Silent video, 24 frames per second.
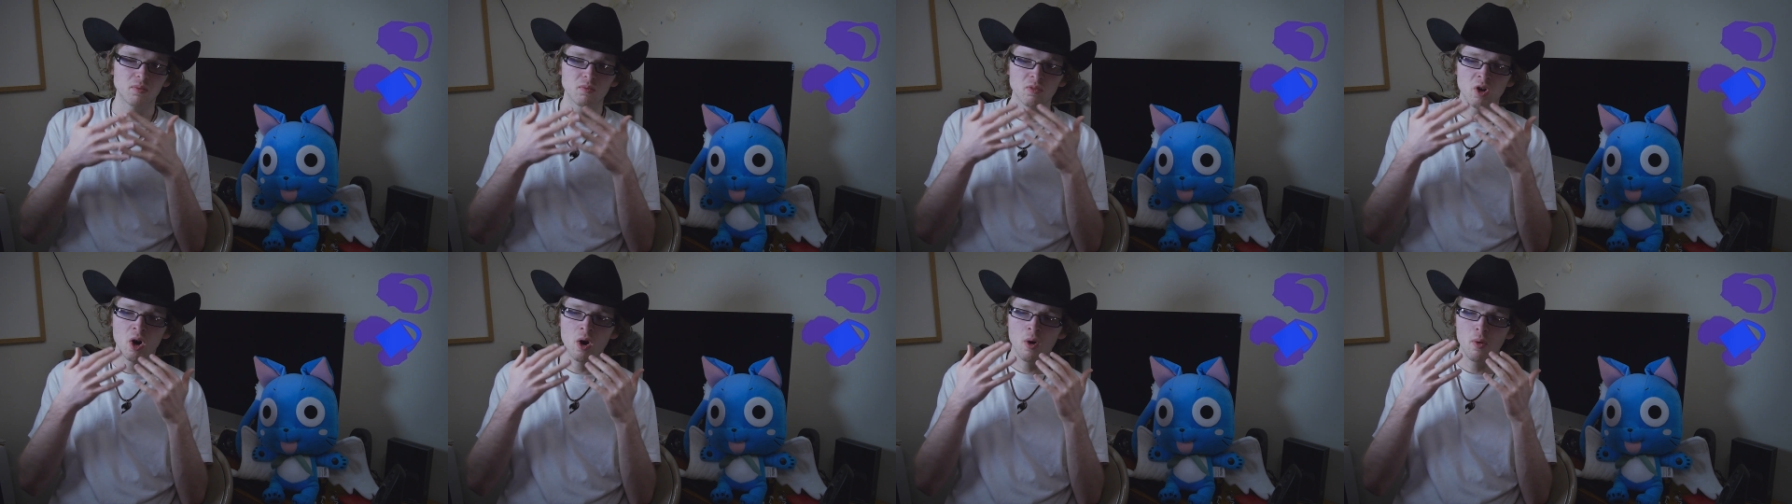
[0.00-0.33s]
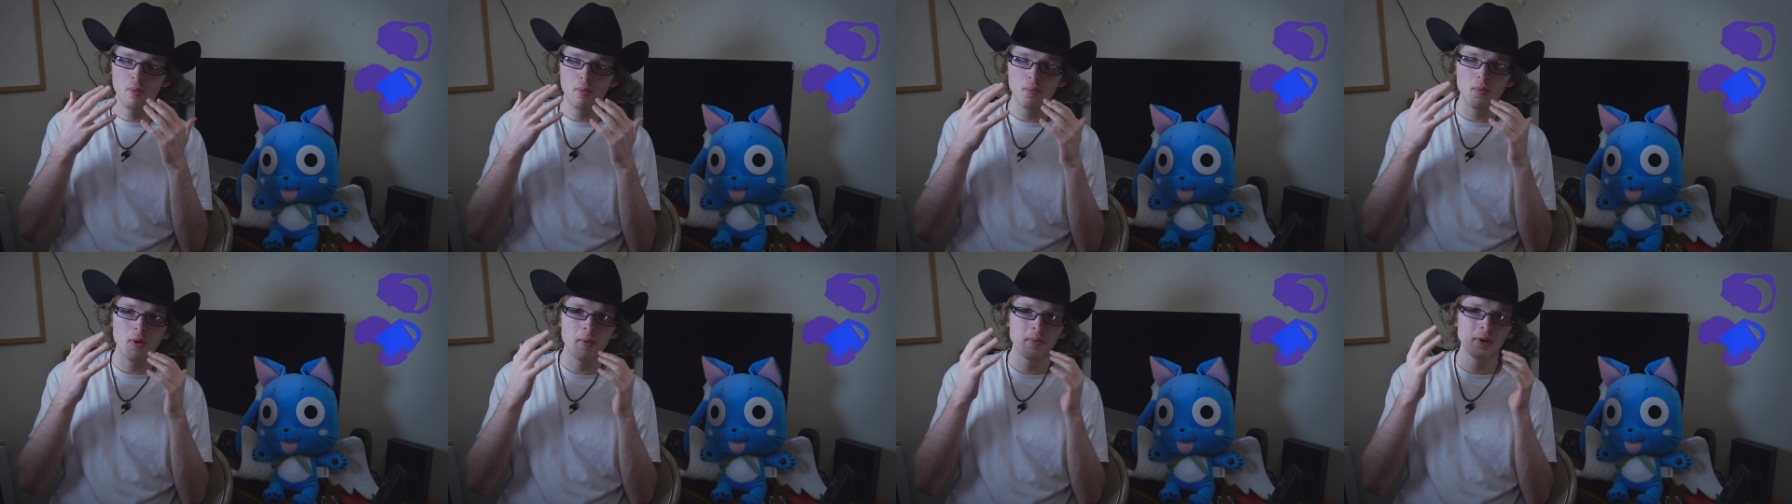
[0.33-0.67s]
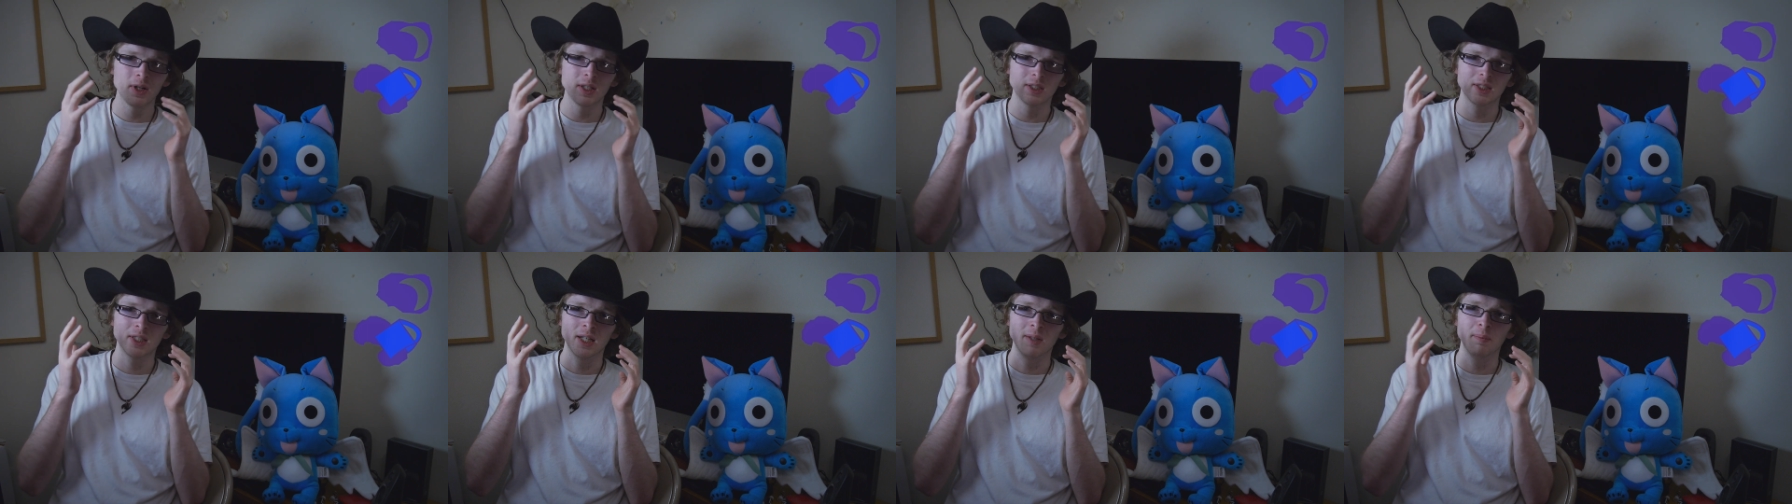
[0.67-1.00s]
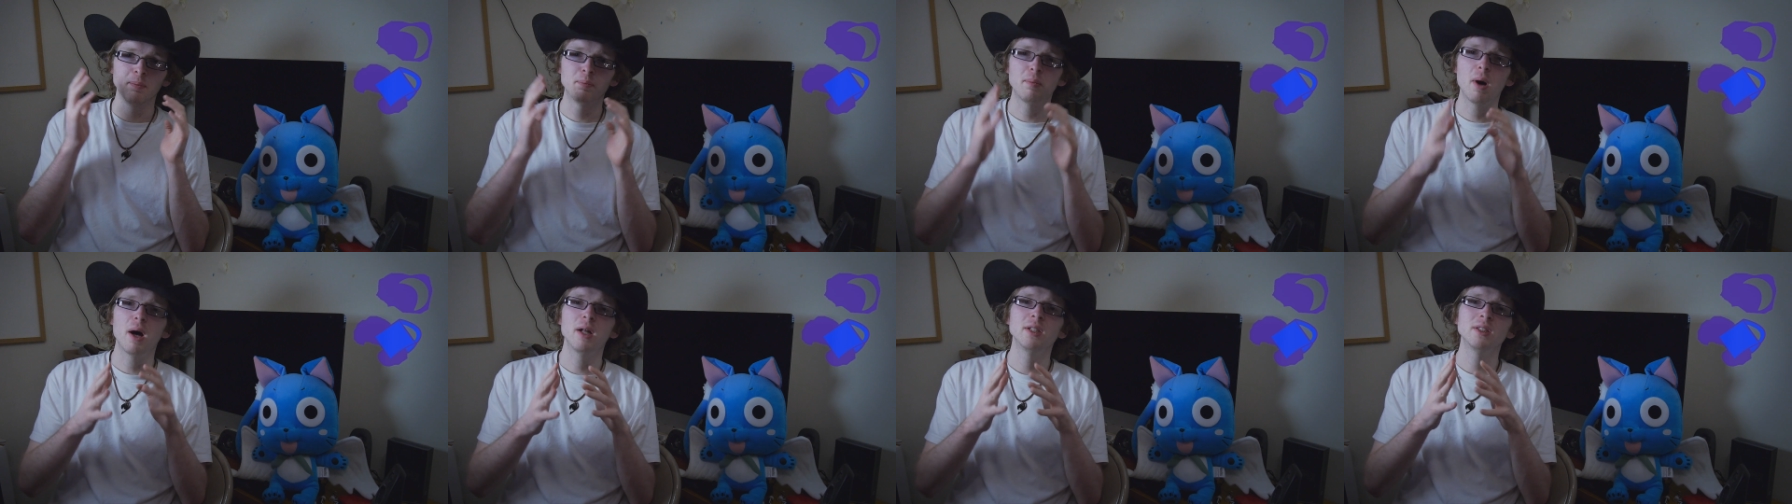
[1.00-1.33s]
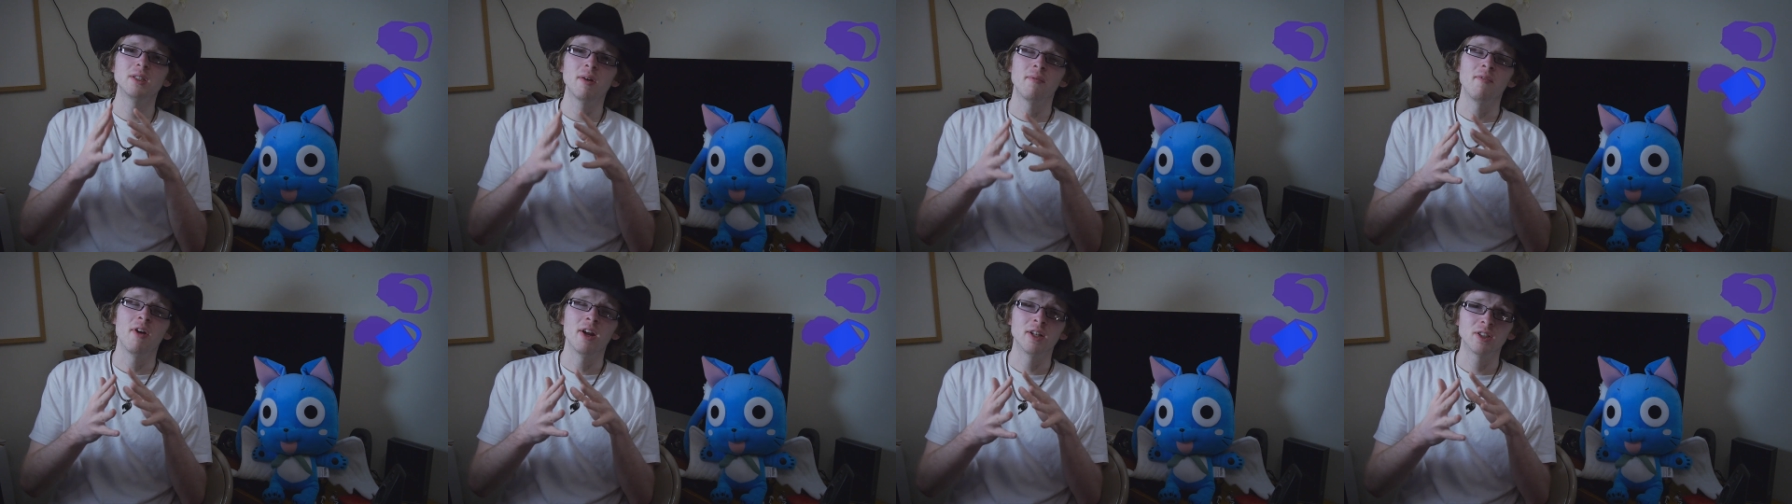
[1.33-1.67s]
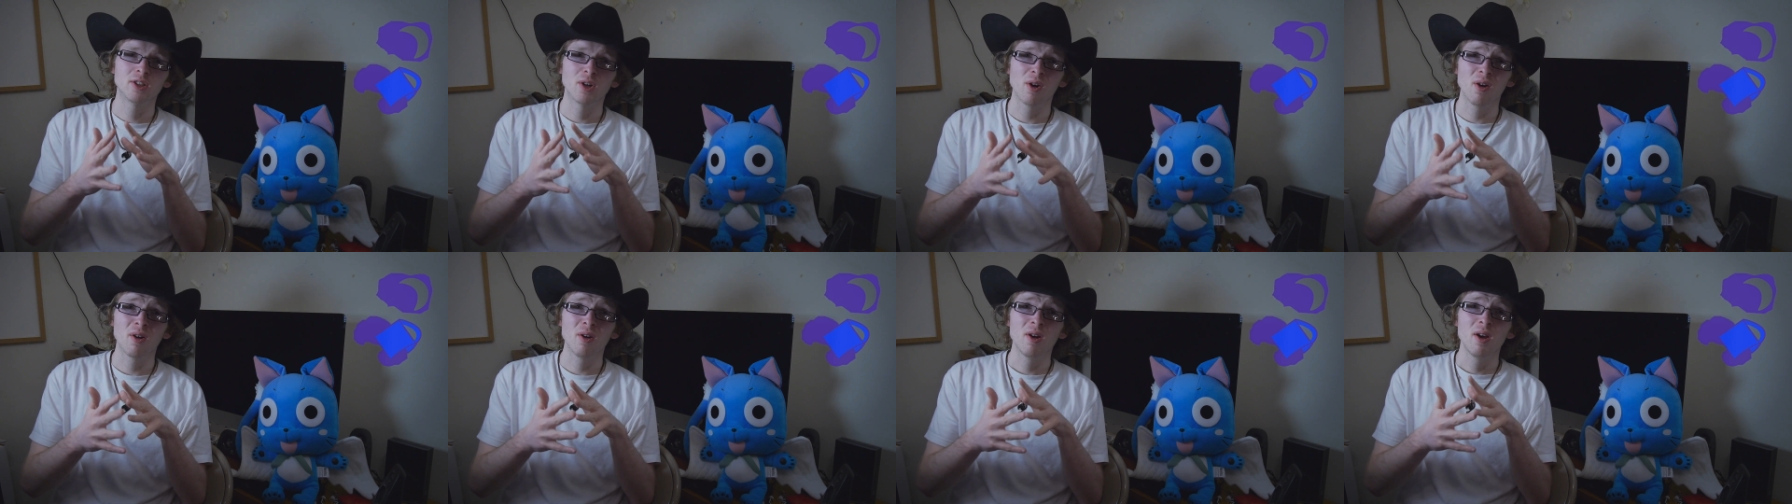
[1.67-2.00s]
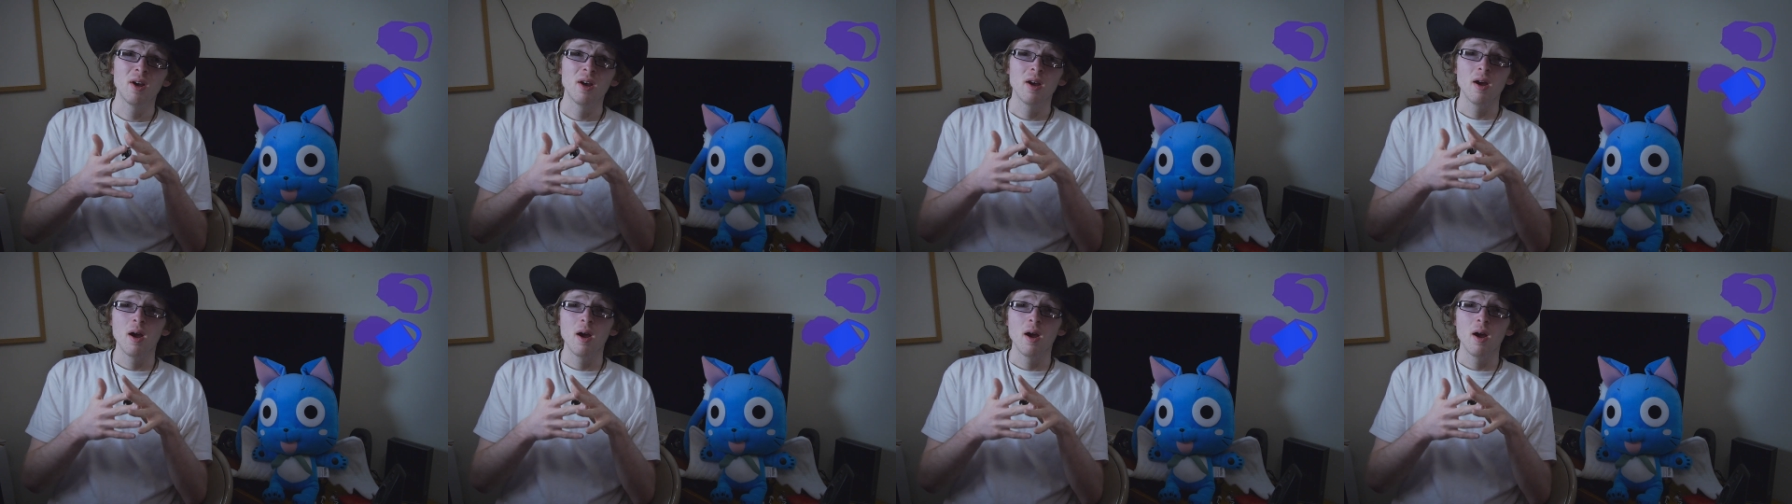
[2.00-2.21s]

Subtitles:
well, let me just say, Button's Adventure,